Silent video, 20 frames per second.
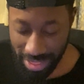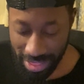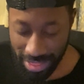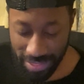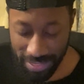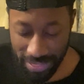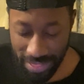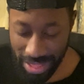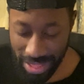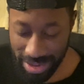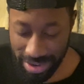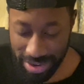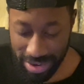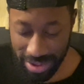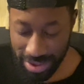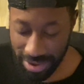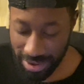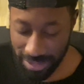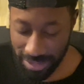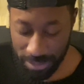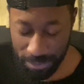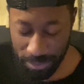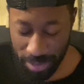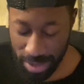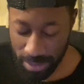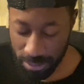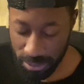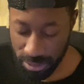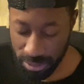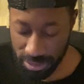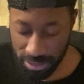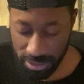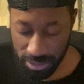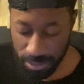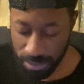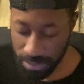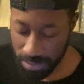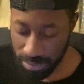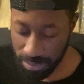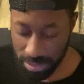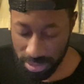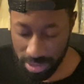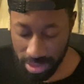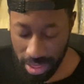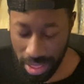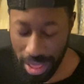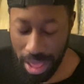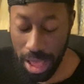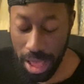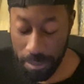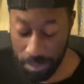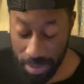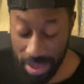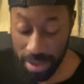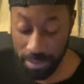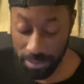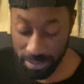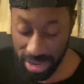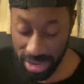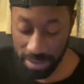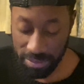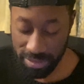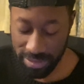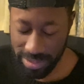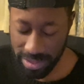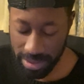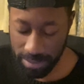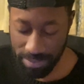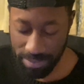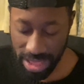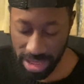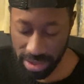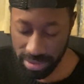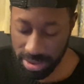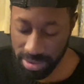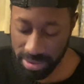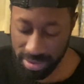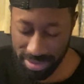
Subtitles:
That nigga in the purple suit, a pimp named Slickback.